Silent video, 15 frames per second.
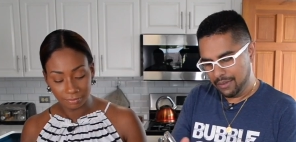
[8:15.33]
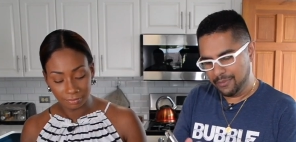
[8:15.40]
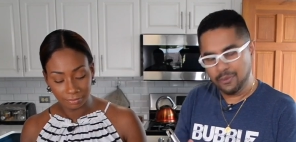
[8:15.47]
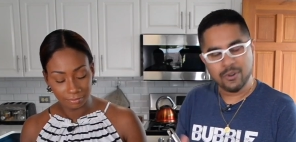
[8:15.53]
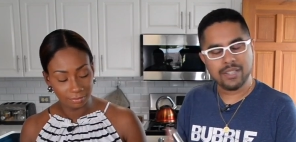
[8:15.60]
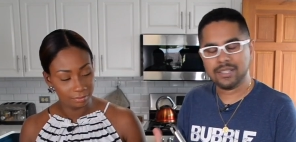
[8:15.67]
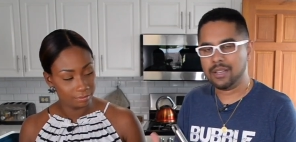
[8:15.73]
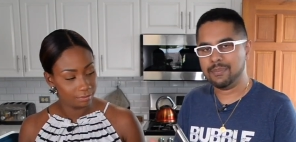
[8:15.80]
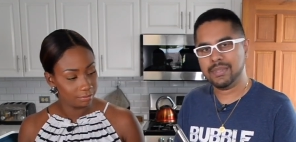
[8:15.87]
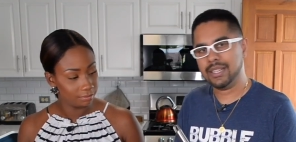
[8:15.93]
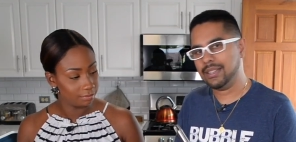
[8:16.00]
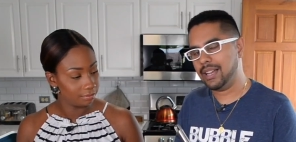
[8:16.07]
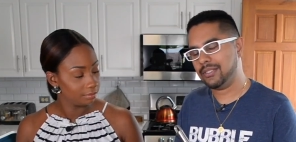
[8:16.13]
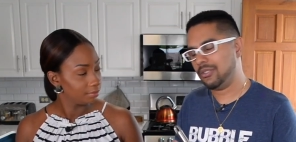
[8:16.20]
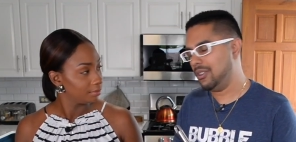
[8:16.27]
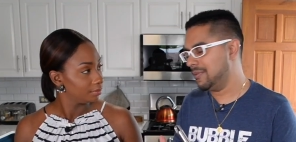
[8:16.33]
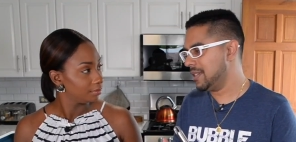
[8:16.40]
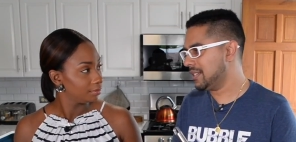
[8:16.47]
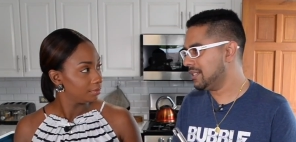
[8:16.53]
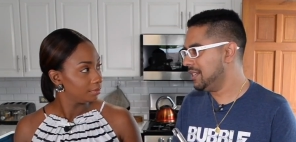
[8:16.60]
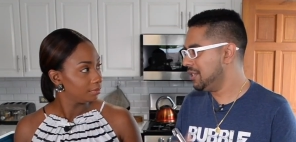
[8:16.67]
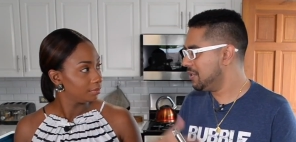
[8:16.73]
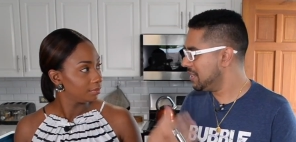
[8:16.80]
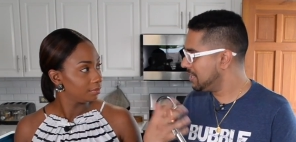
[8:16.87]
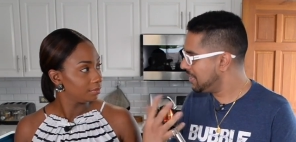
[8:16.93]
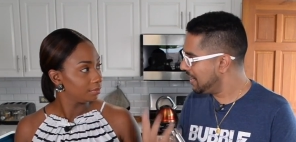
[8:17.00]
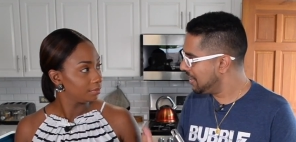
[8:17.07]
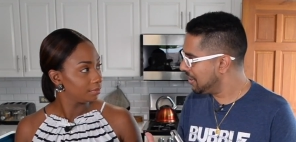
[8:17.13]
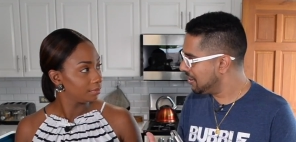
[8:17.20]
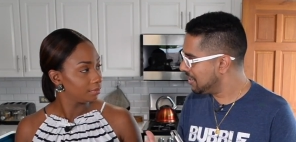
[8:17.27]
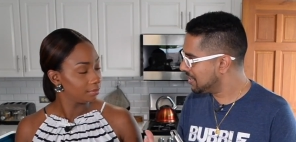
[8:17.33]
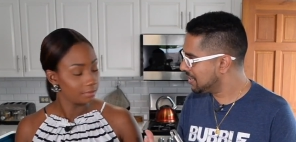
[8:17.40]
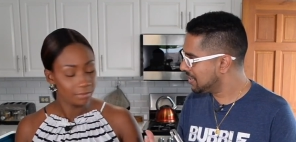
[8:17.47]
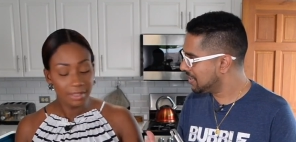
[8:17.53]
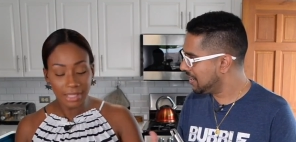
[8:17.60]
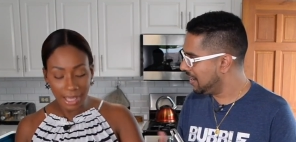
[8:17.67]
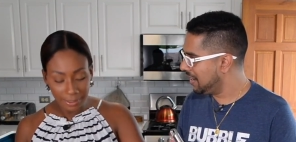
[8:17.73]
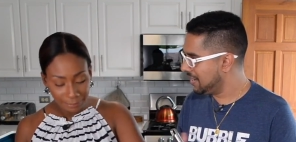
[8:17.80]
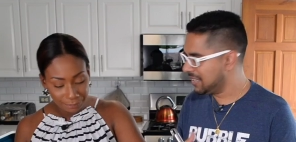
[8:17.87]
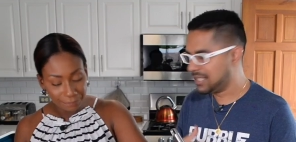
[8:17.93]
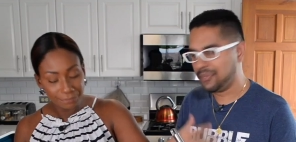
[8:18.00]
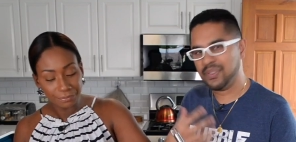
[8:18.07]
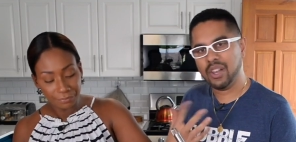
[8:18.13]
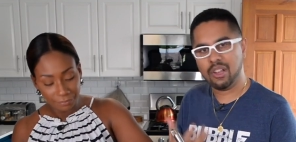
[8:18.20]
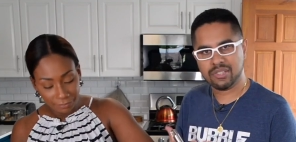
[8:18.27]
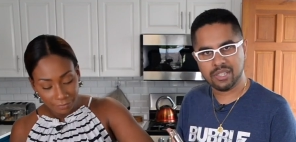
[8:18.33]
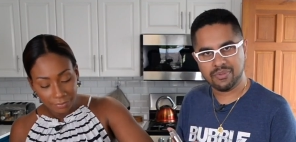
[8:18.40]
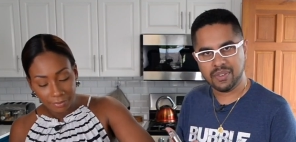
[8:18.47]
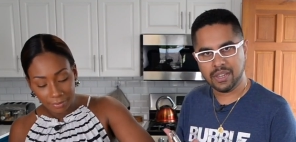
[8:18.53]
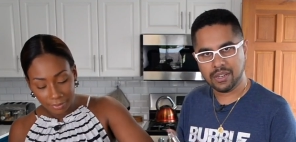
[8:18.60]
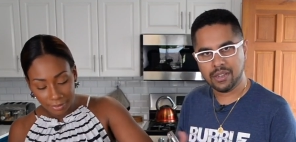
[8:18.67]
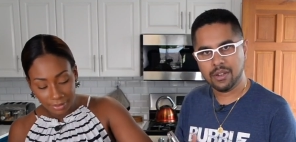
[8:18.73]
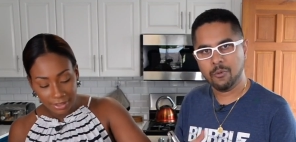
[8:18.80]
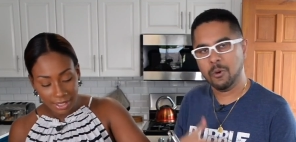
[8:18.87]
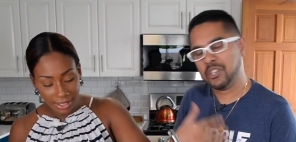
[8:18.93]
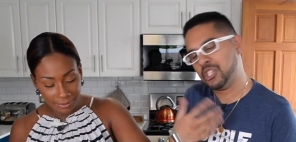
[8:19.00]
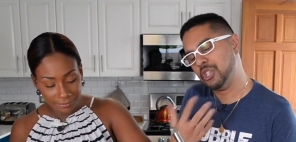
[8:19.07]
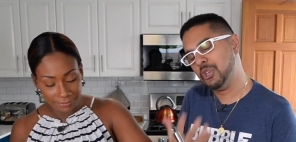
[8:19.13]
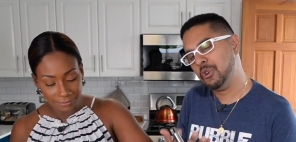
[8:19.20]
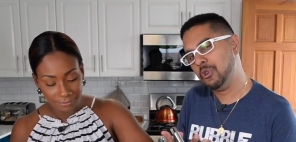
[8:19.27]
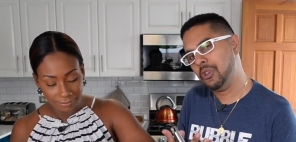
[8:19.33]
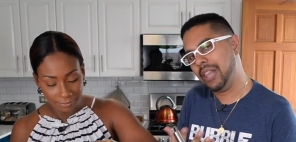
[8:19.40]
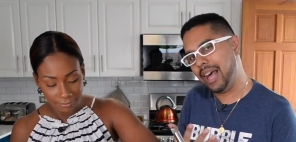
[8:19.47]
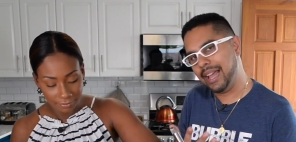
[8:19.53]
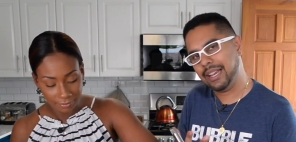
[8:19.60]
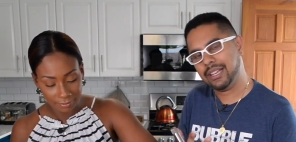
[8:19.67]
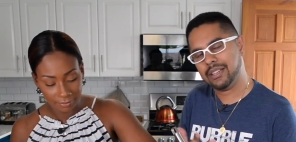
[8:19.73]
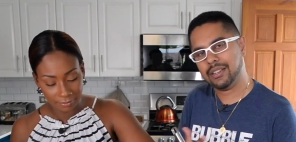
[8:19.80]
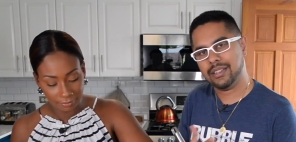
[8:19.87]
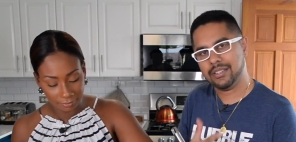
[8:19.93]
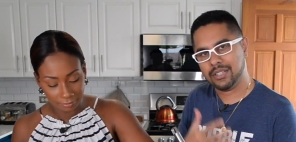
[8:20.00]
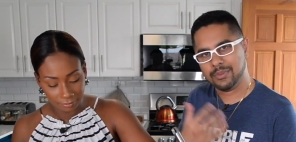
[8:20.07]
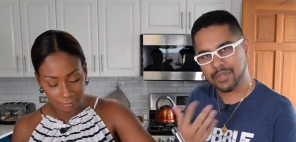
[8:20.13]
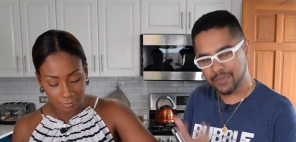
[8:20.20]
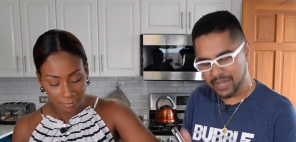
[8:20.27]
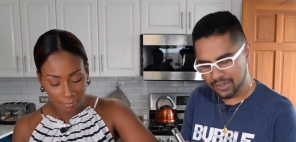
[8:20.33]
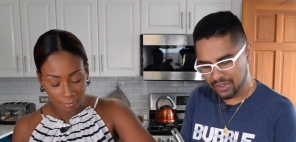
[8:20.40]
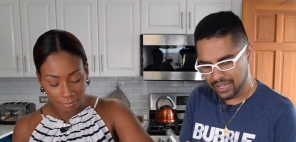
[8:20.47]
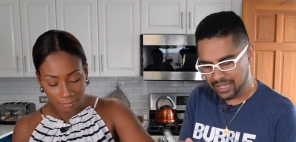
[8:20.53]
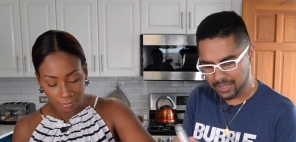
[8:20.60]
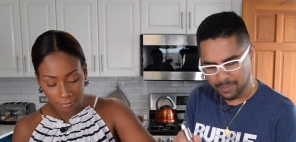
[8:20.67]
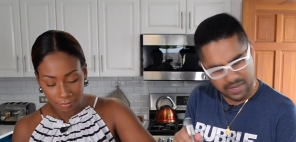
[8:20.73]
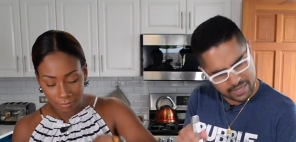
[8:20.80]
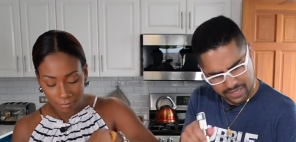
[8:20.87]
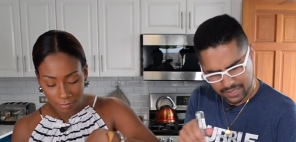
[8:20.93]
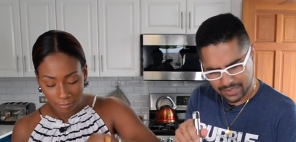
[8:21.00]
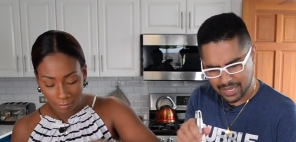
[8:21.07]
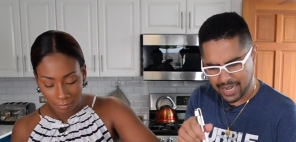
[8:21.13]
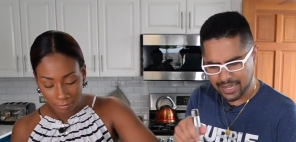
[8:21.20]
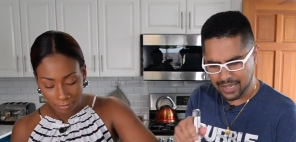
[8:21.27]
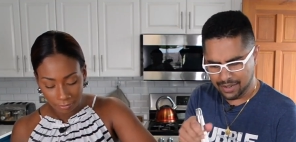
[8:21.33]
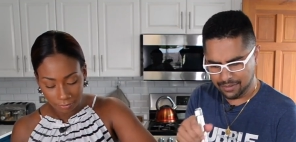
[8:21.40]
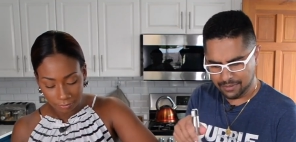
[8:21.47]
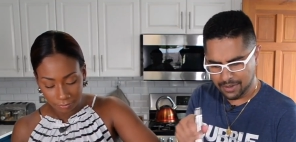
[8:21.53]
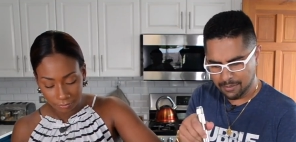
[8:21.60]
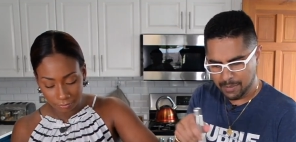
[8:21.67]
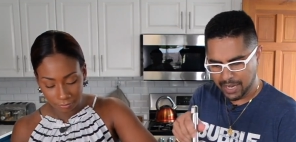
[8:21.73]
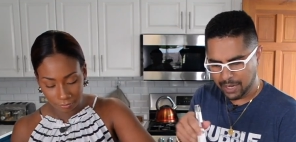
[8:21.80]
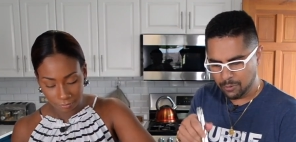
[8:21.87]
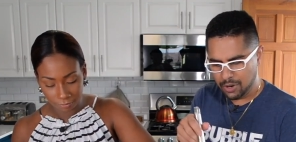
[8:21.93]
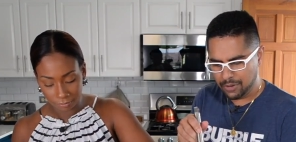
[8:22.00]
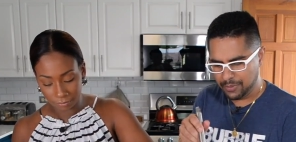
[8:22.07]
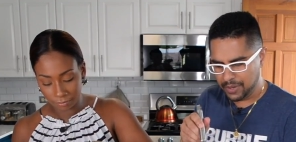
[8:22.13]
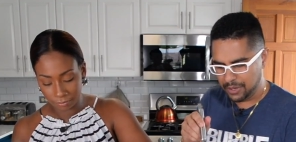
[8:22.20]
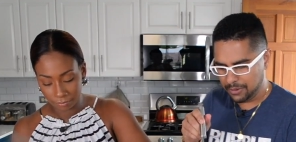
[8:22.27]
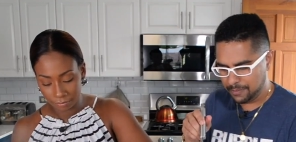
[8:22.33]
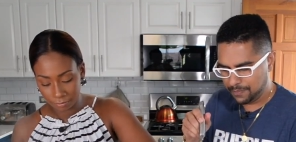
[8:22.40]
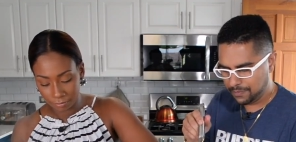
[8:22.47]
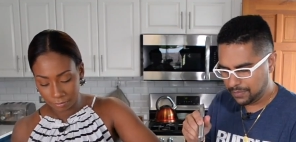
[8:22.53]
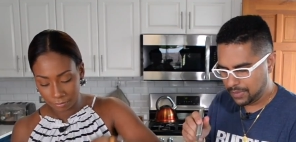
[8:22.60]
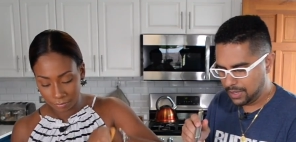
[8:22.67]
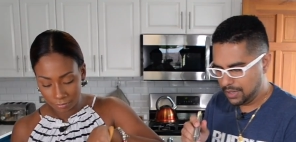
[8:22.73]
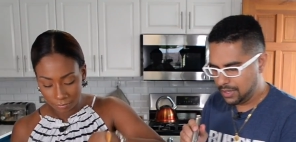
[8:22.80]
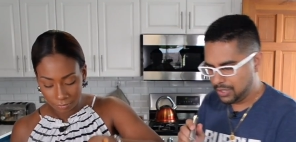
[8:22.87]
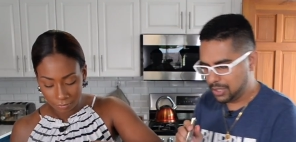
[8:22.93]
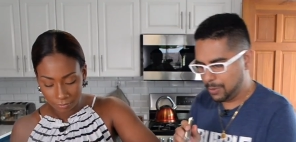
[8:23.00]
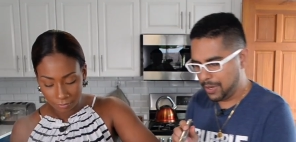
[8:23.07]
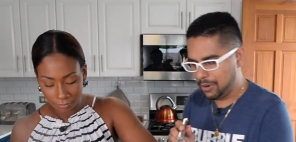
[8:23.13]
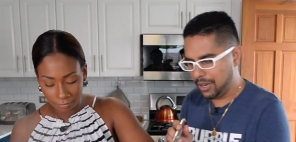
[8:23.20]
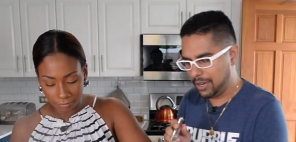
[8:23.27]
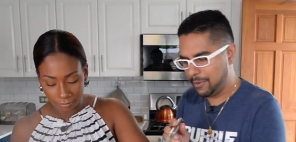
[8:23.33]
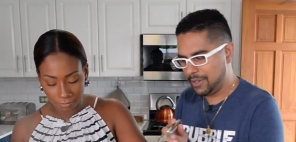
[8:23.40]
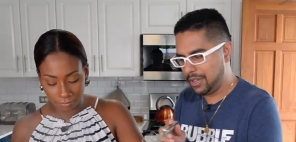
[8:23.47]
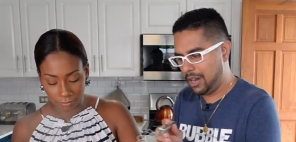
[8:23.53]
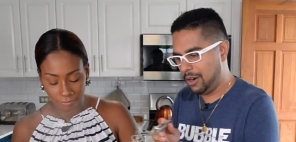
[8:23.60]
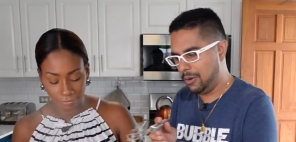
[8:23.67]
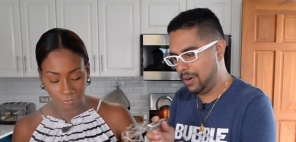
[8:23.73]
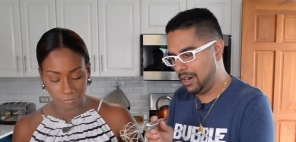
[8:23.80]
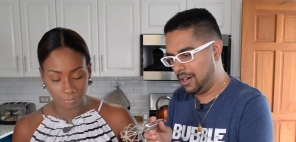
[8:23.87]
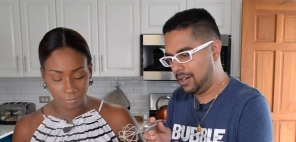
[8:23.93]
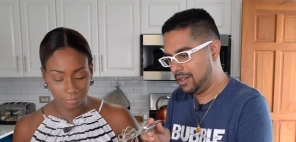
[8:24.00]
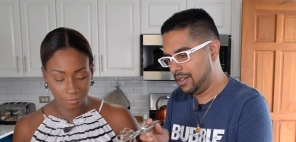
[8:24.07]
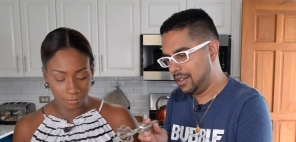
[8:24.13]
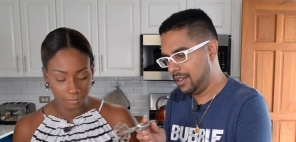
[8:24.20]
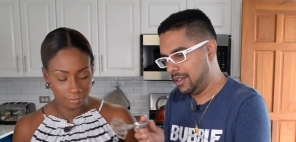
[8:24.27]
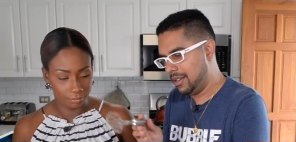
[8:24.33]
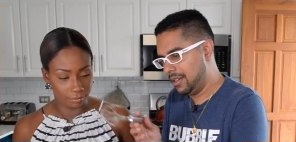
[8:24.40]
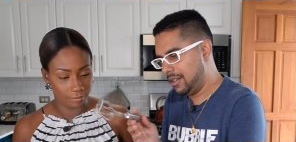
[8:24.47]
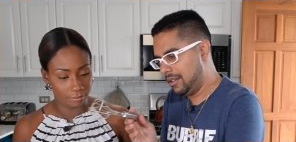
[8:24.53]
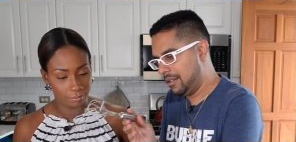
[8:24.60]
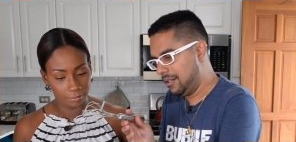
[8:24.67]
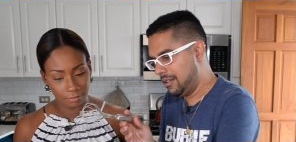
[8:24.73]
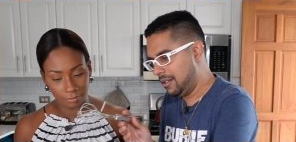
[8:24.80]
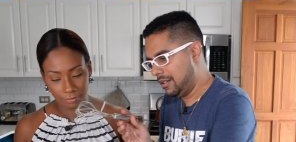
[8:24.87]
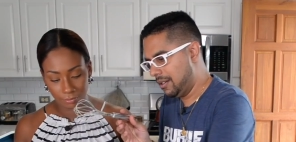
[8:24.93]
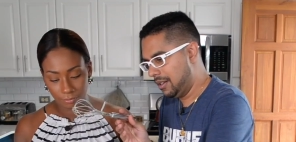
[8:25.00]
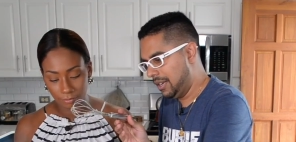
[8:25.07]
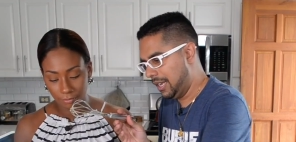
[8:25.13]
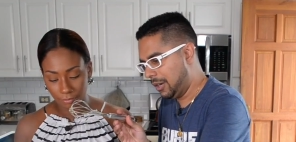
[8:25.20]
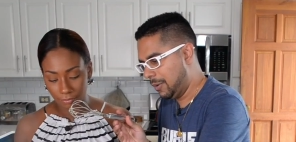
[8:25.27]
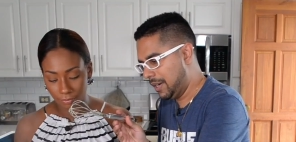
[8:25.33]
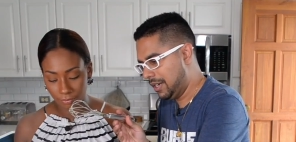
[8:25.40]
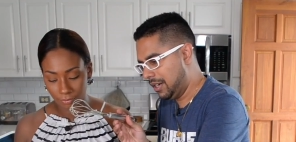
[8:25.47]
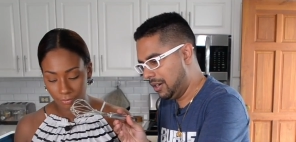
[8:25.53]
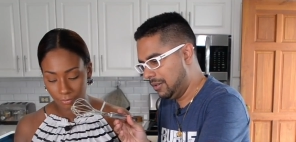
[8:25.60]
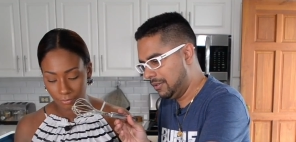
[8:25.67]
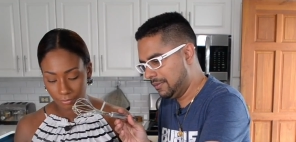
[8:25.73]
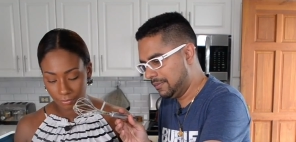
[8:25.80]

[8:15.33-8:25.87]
Speaker 1: Food is something that obviously you could tailor it. Yeah. Uh, it's a philosophy. Yeah. What you like in terms of the ingredients, put it inside there. Make it work for you. So we're going in with our liquid now.